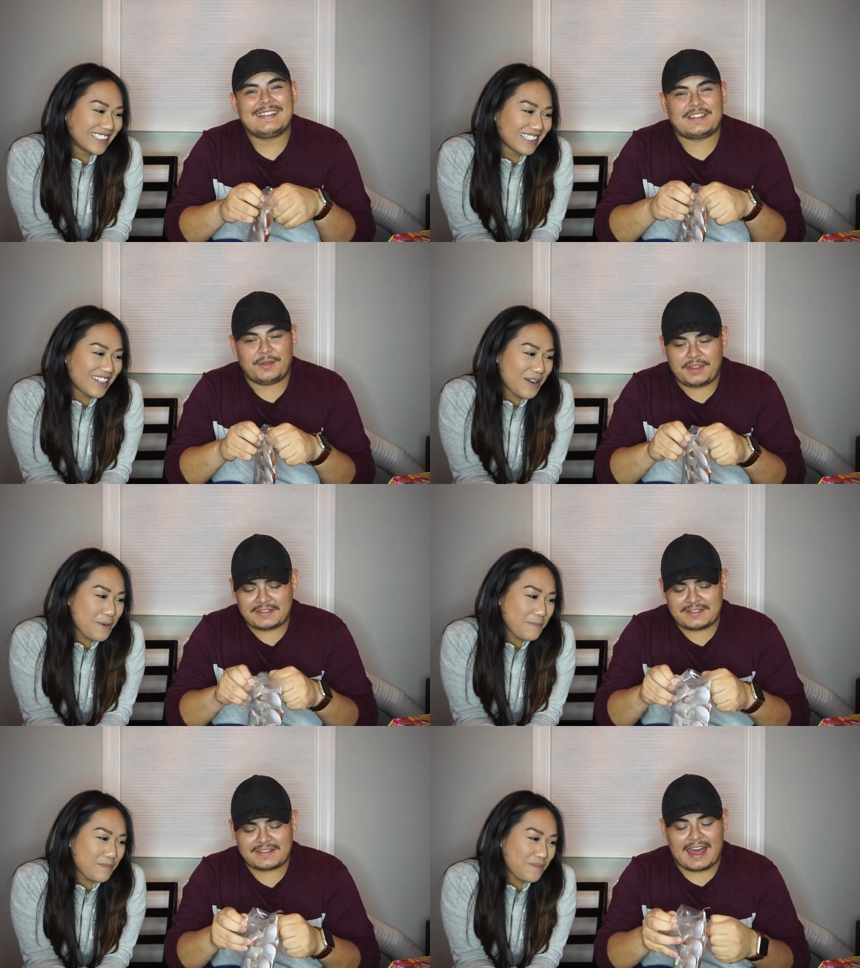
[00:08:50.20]
Speaker 1: So
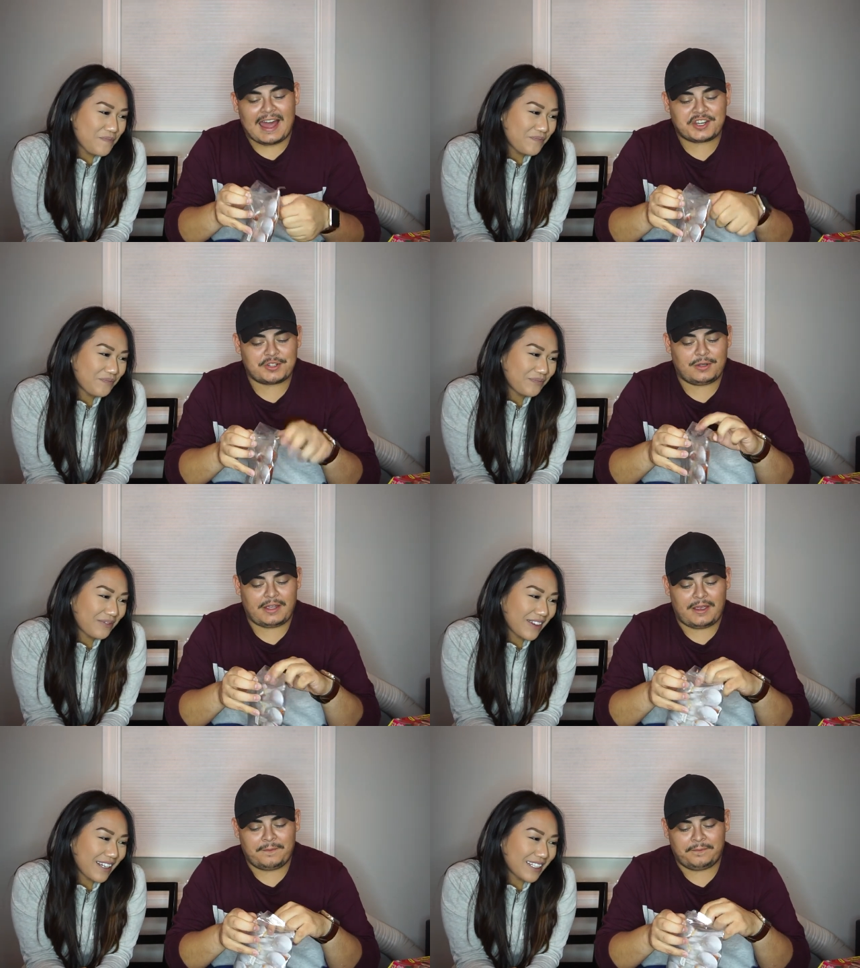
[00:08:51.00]
this is
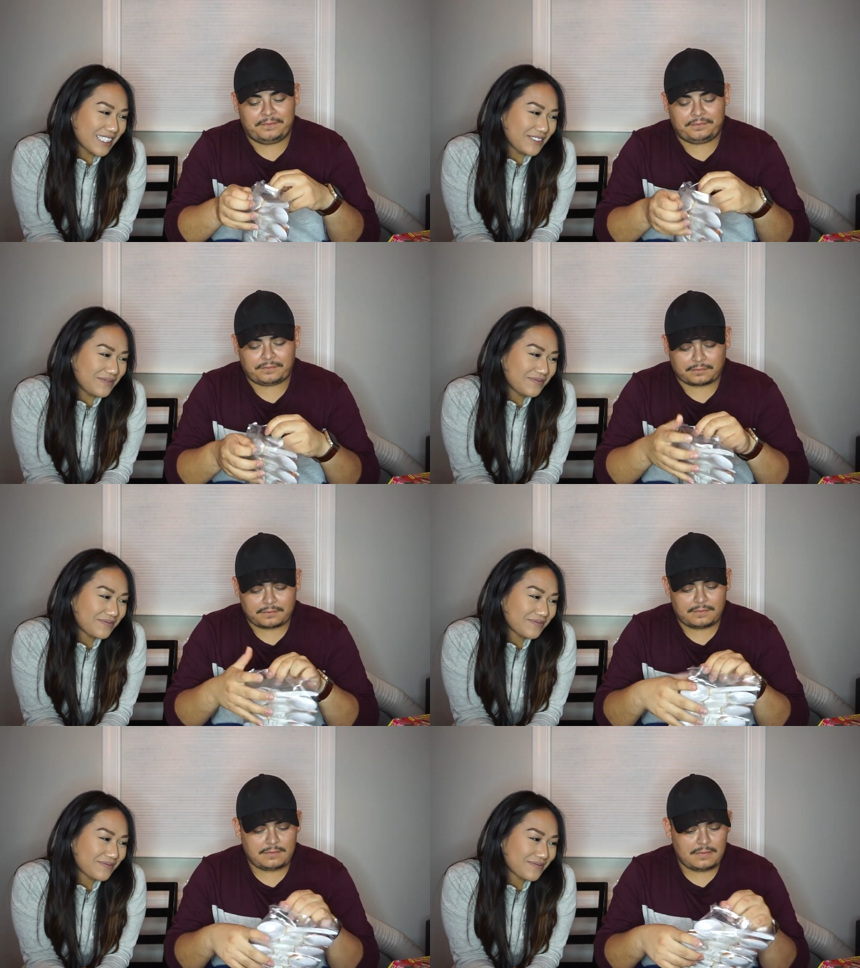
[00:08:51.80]
actually
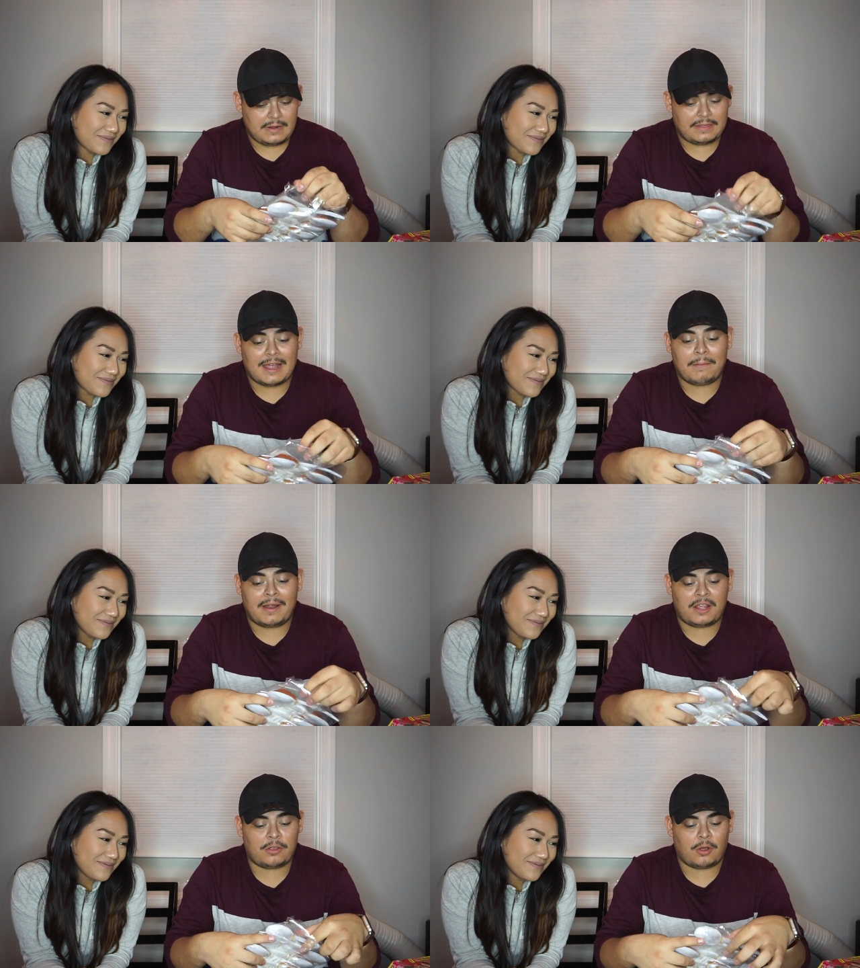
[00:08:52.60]

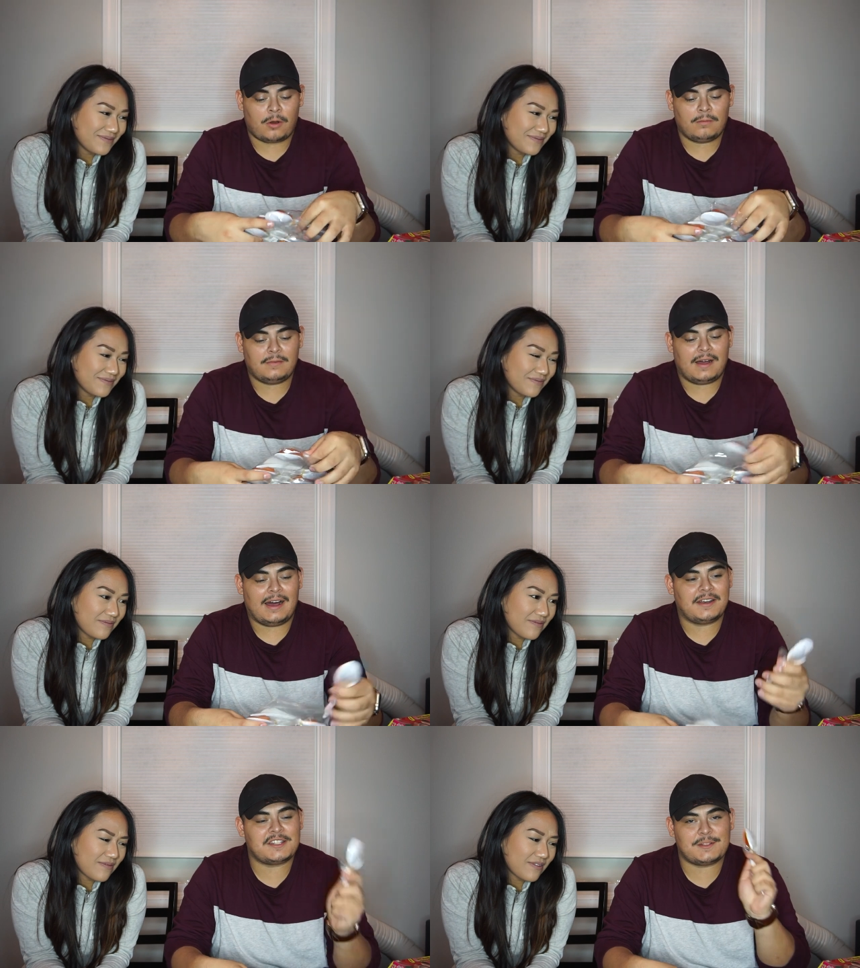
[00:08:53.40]
tamarindo
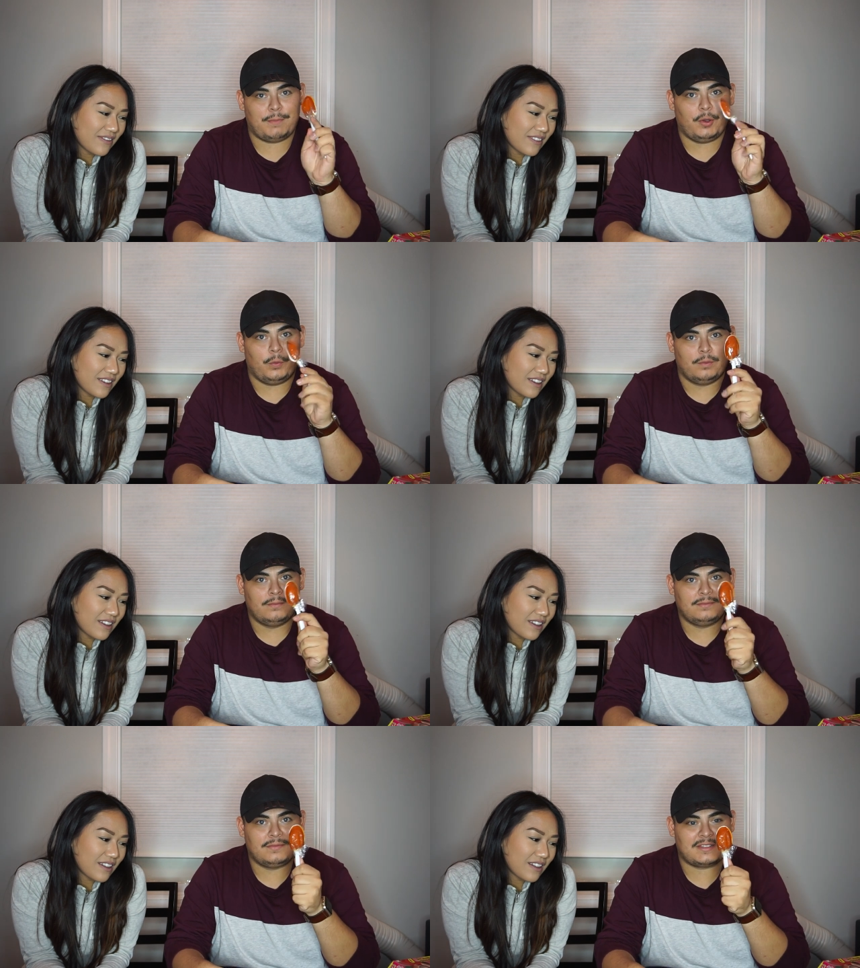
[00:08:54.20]
on a spoon.
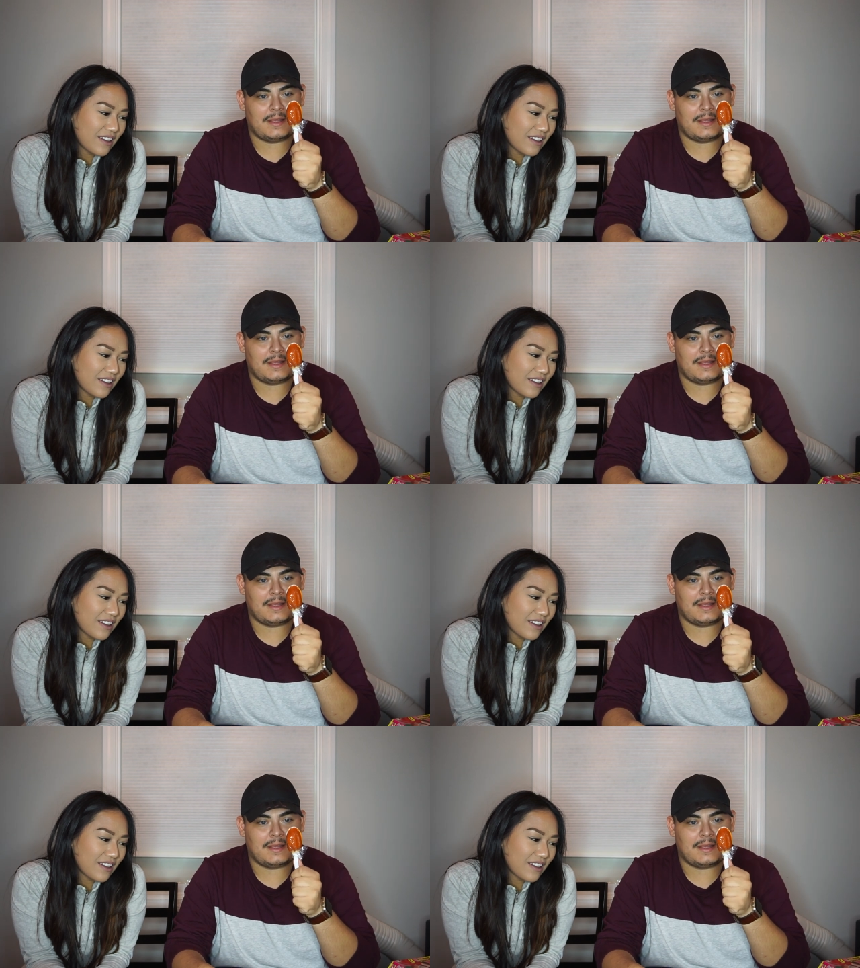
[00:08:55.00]
It's